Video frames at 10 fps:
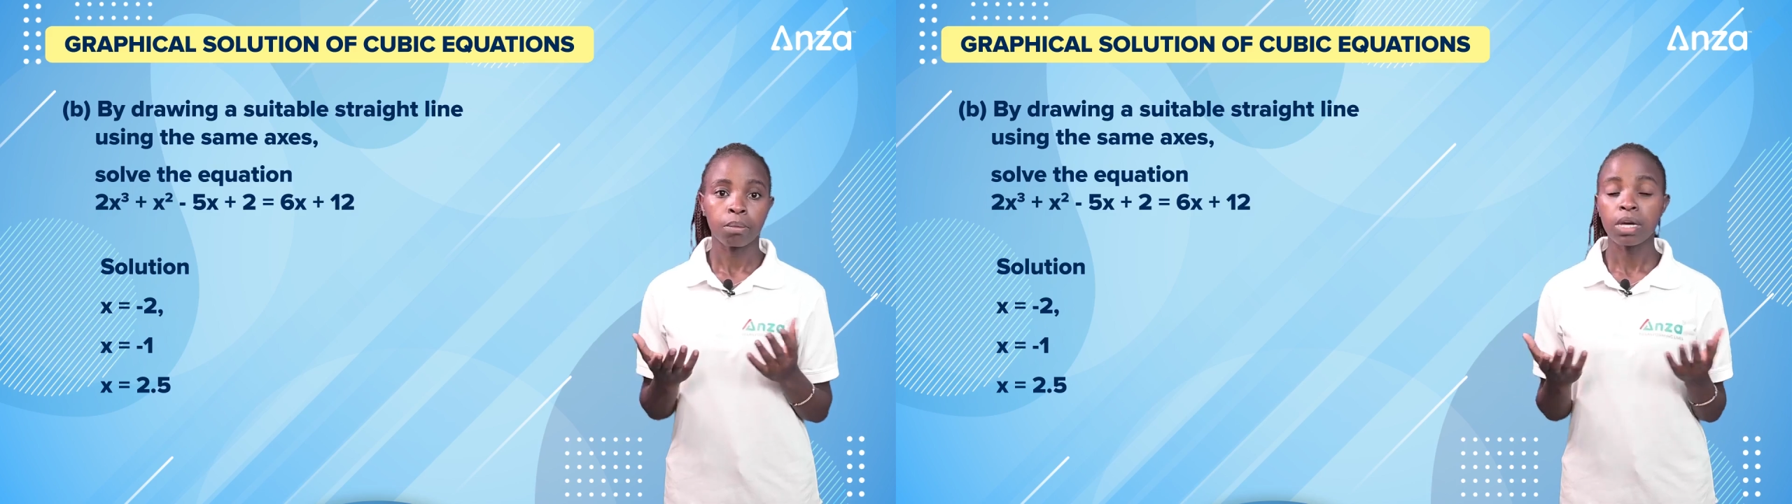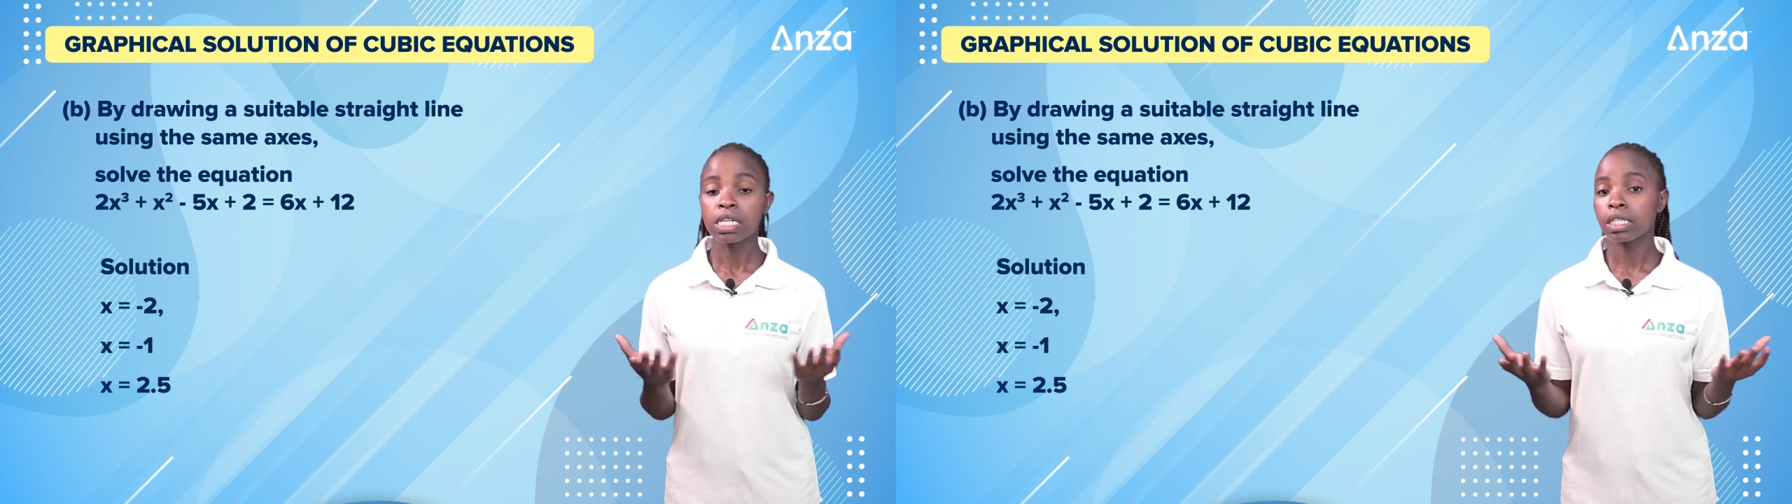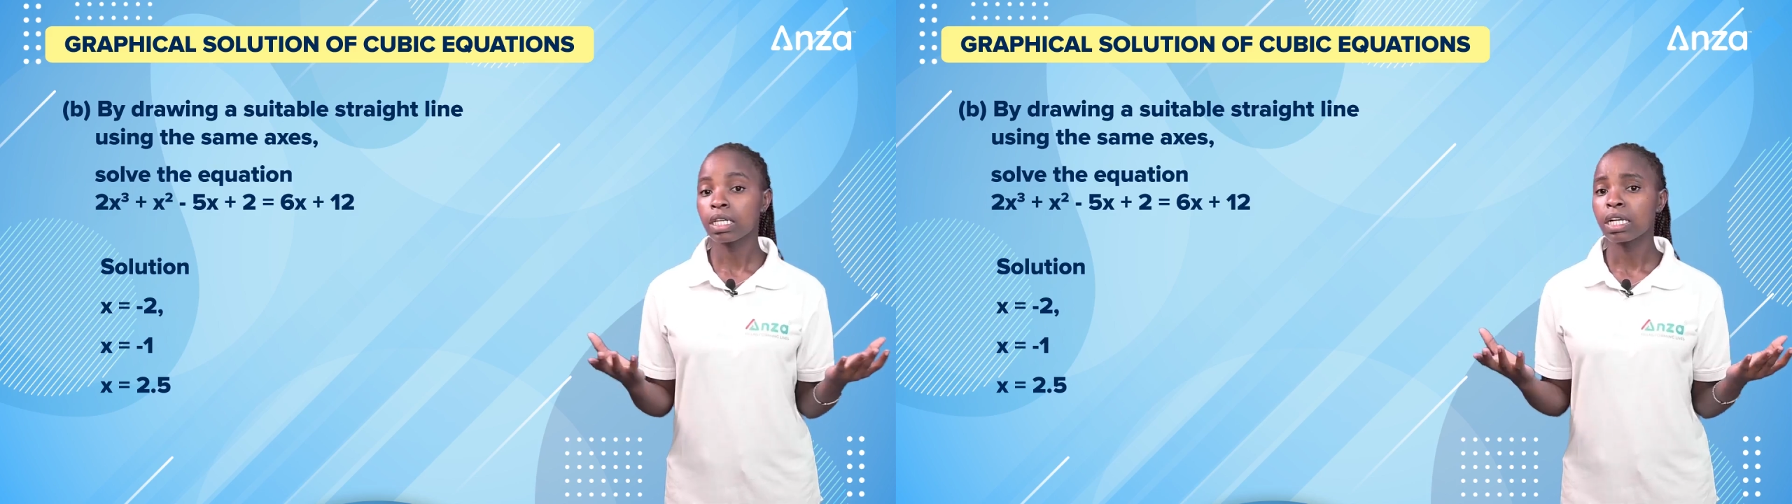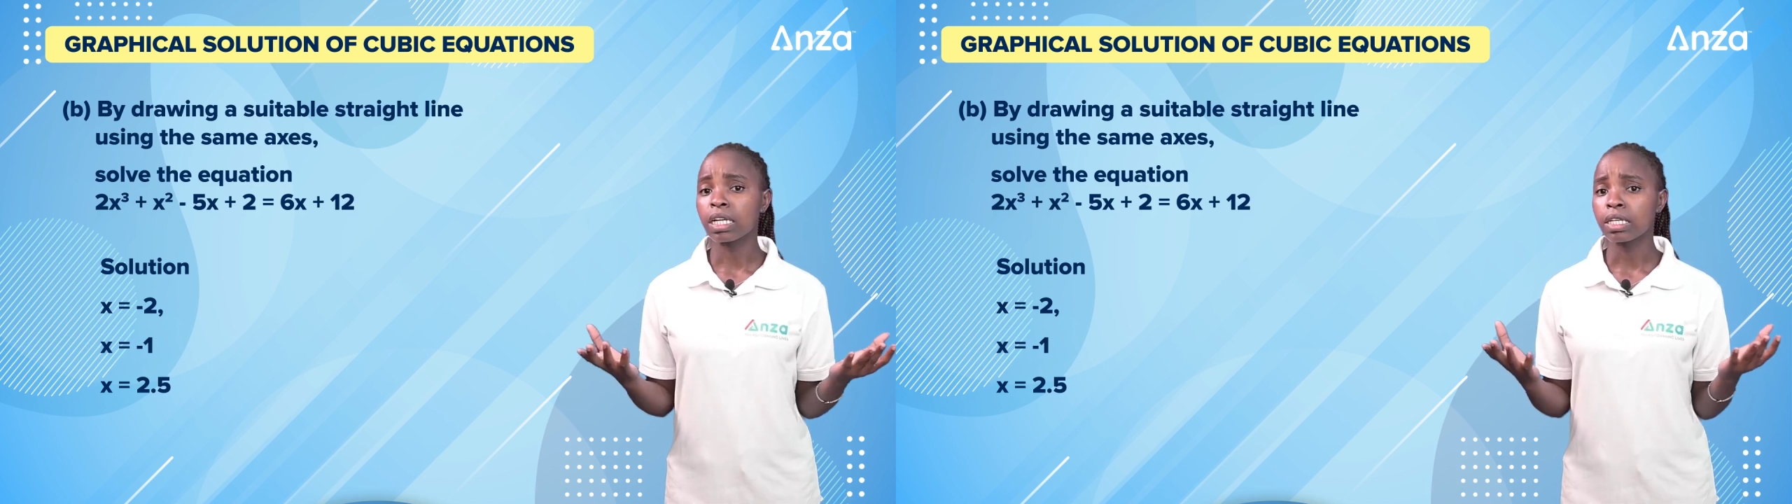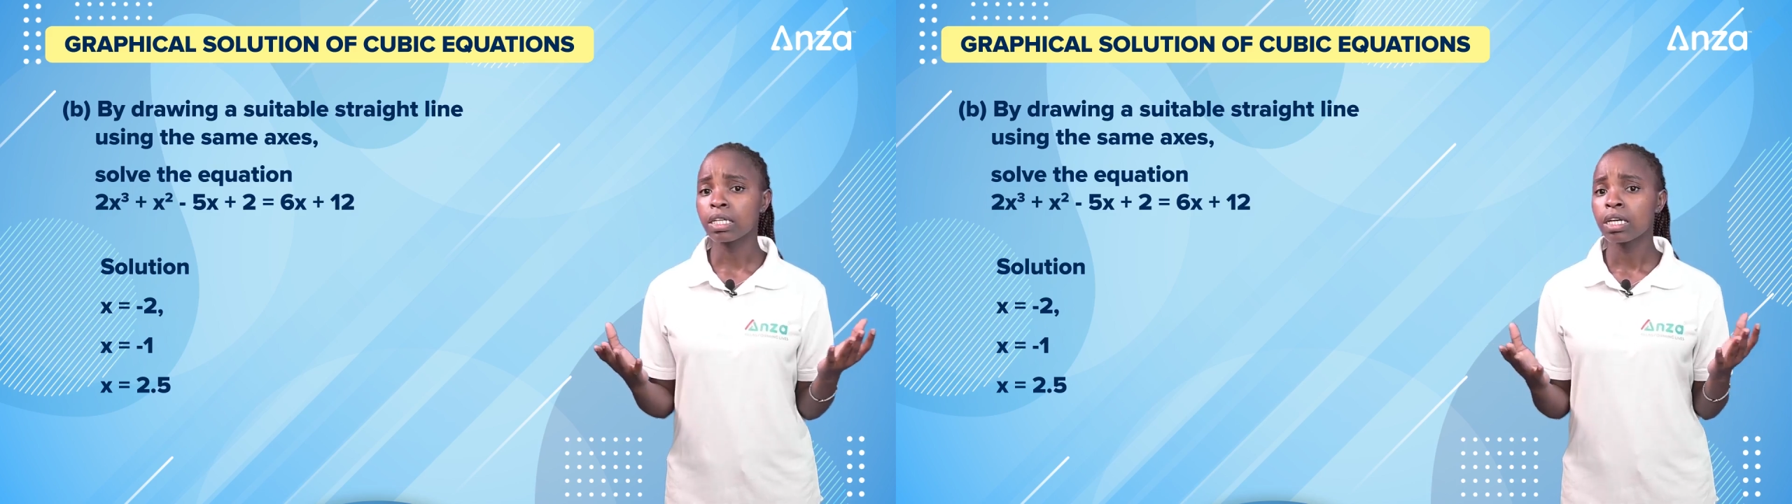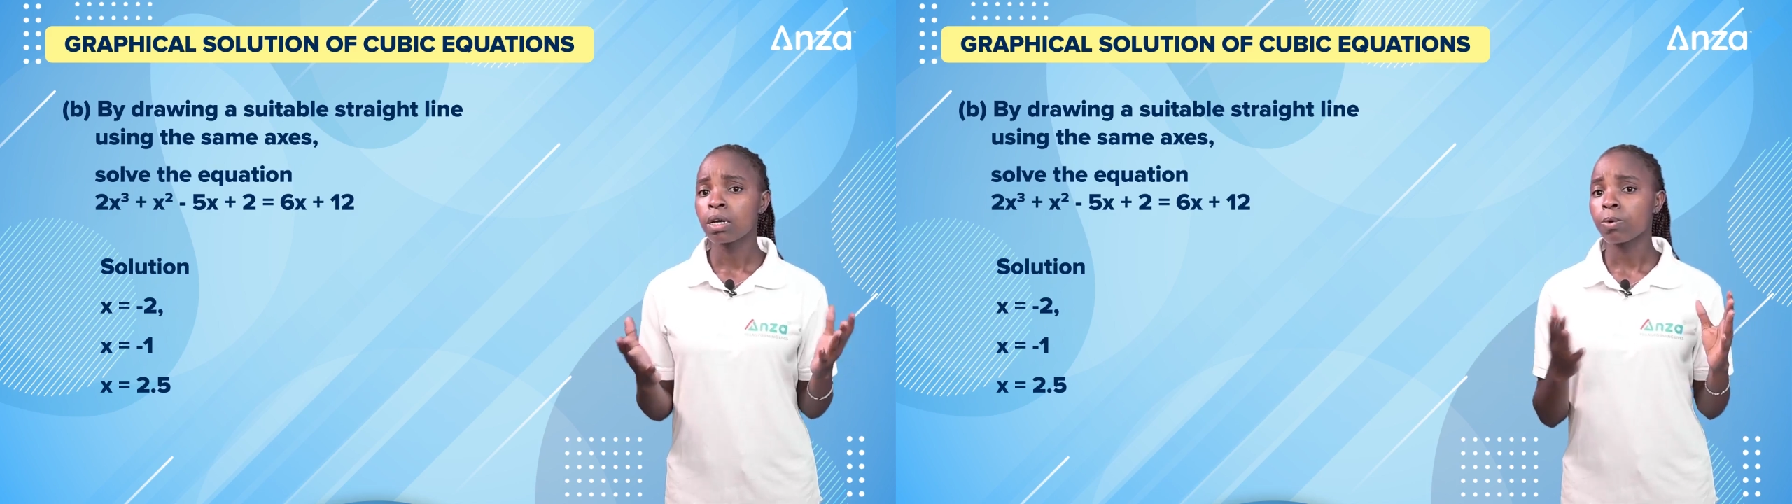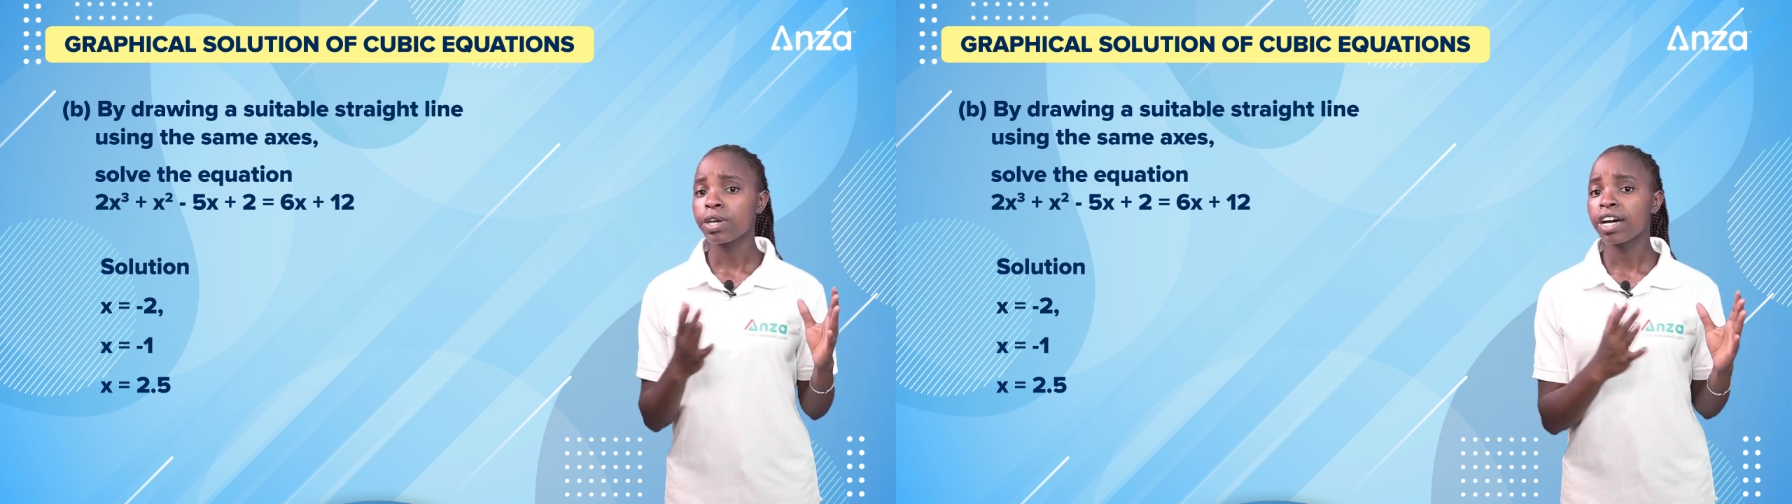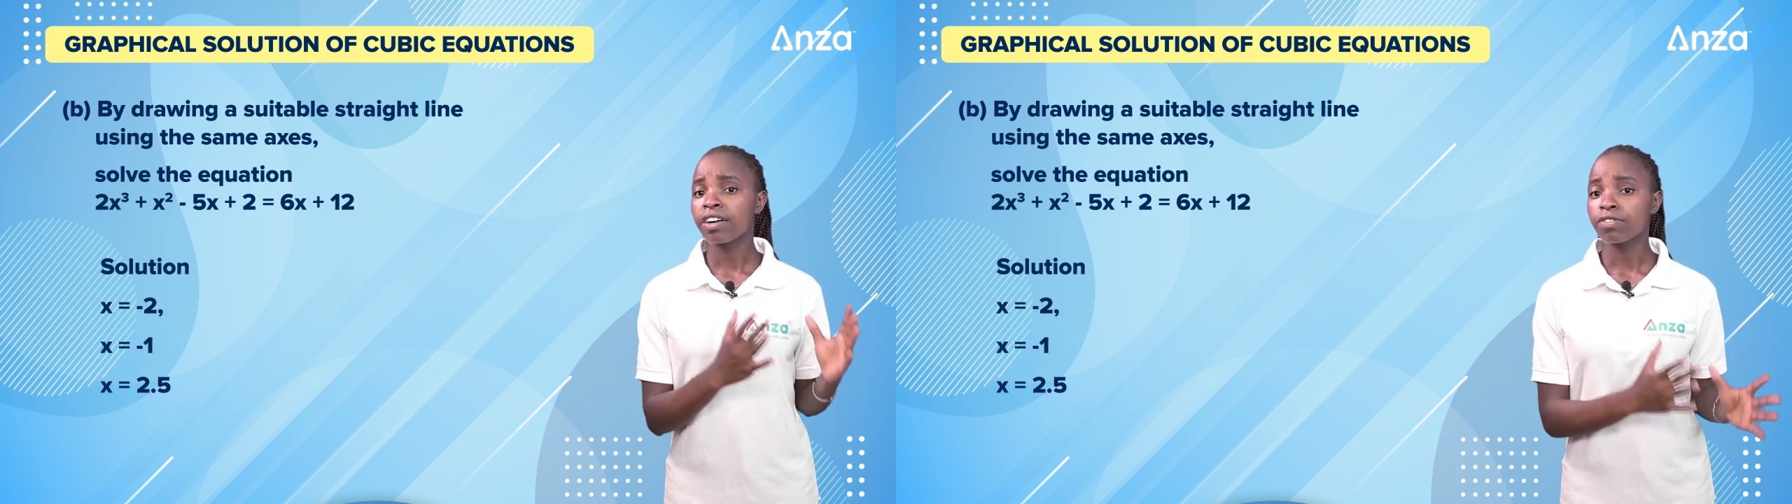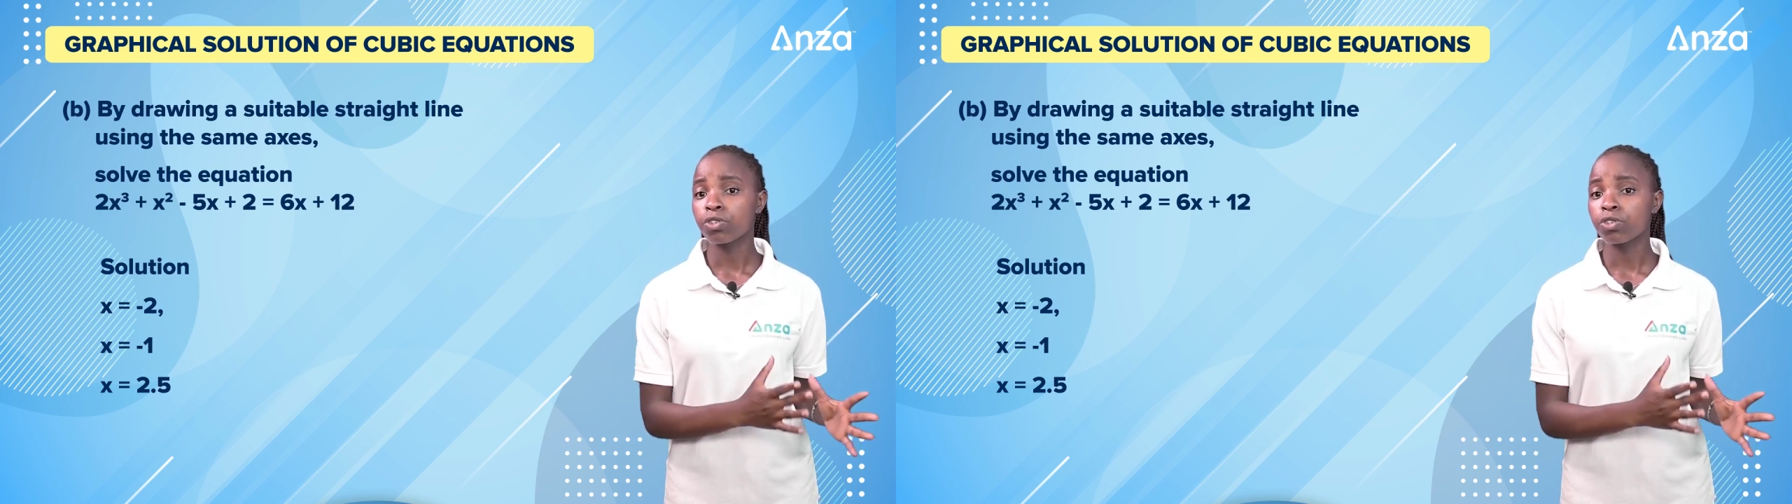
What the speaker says: Basically, we have